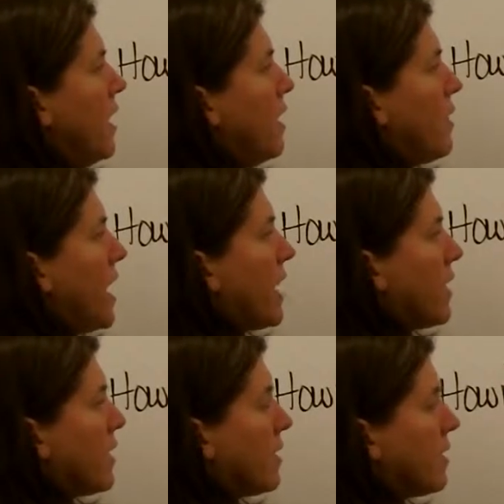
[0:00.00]
of
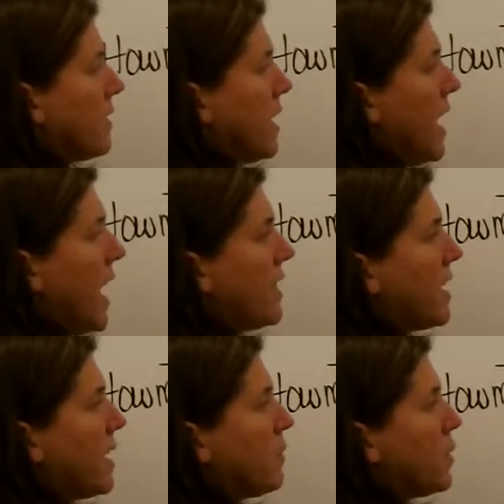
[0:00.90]
iron. And
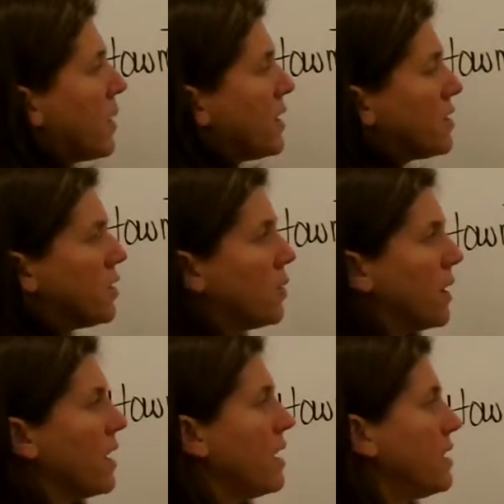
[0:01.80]
then I'm going
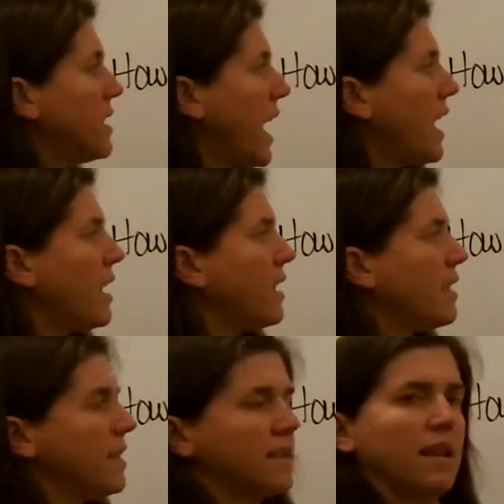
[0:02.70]
to take
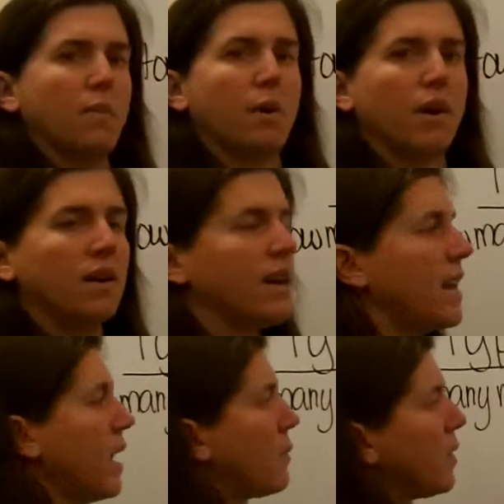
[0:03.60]
this number
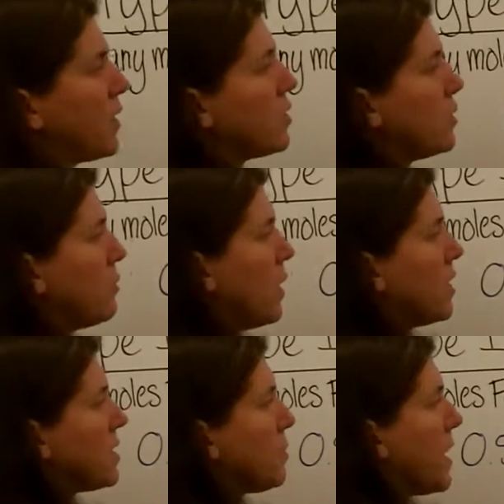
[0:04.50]
and I'm going to
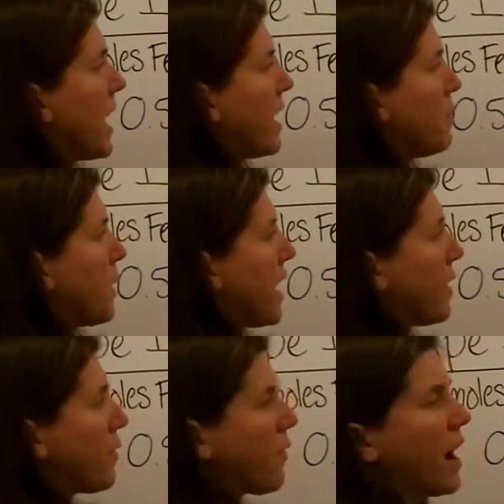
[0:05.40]
multiply it by
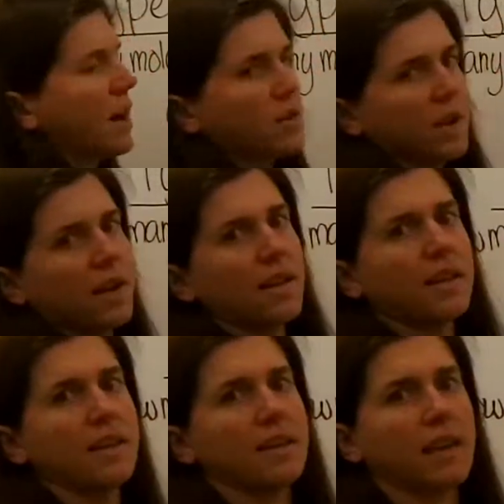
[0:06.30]
a fraction.
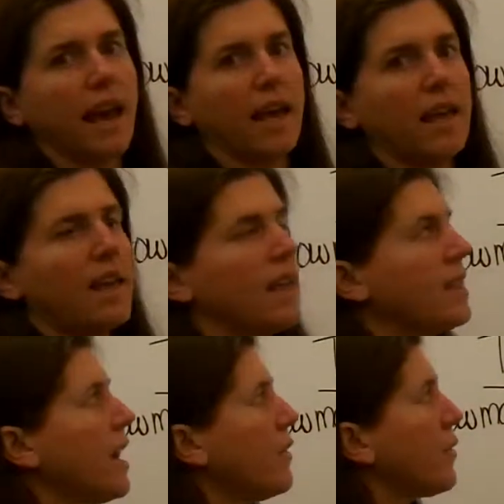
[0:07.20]
Okay?
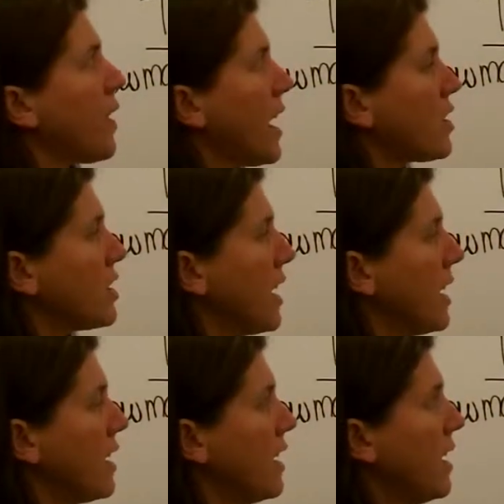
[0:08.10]
That
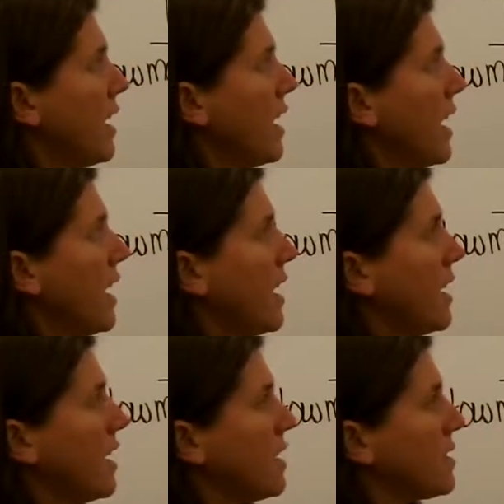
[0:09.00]
fraction
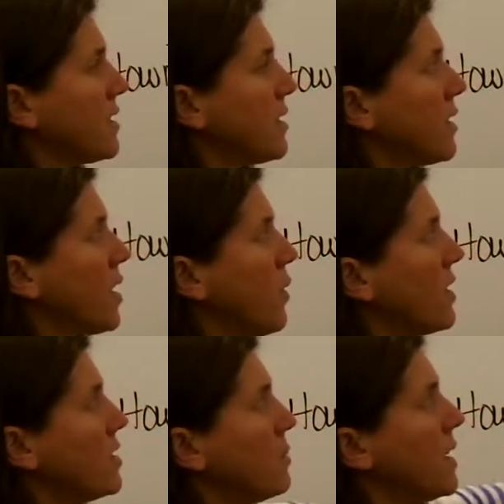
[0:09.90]
is
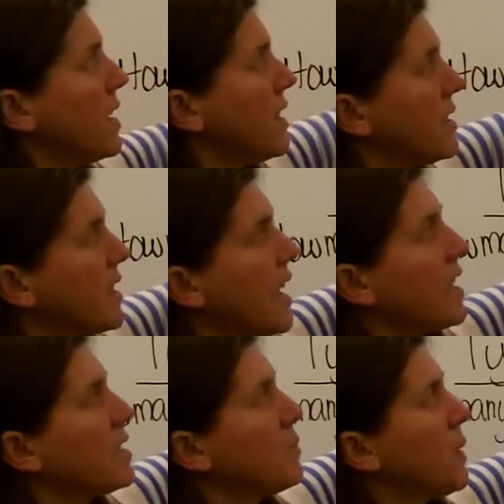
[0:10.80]
going to be, in this
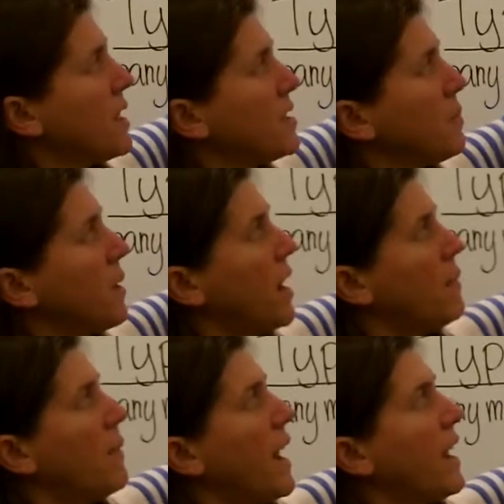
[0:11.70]
case, based
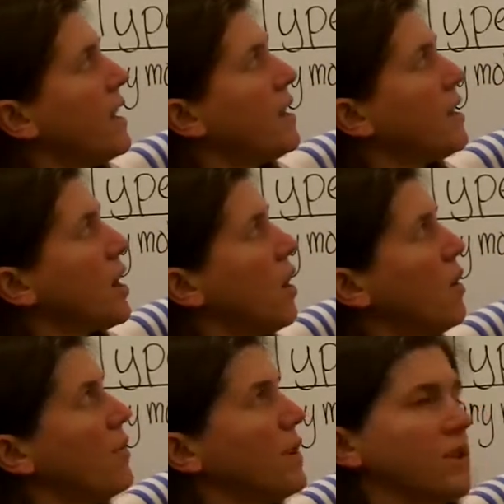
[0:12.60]
upon my
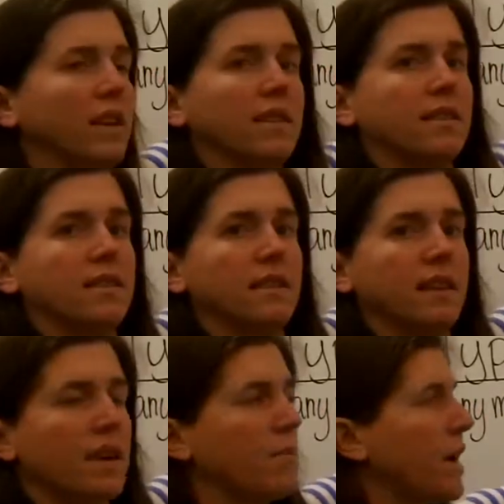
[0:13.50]
coefficients
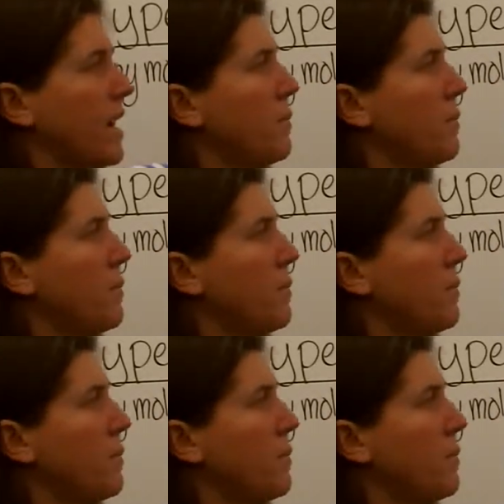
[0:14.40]
in my